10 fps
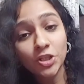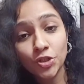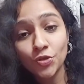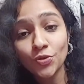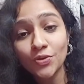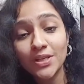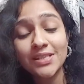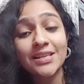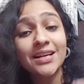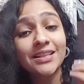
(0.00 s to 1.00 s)
Due to
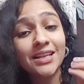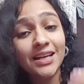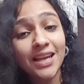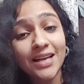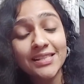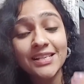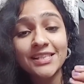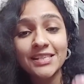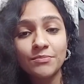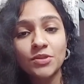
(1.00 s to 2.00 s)
this, the classic
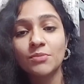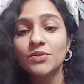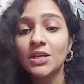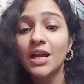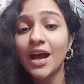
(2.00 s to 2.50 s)
symptoms